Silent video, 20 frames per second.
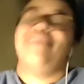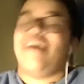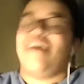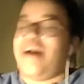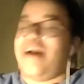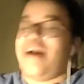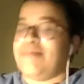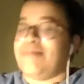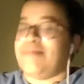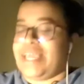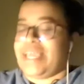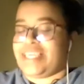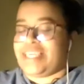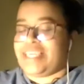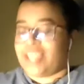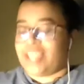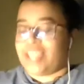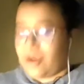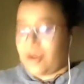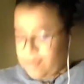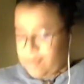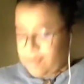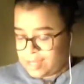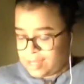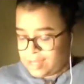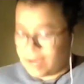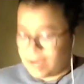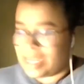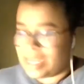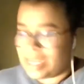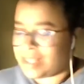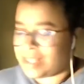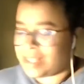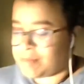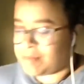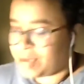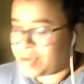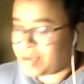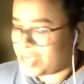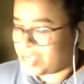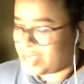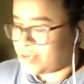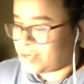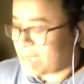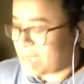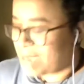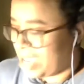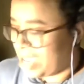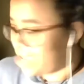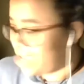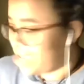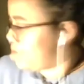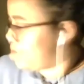I'm like, yo, don't let them punk you, man.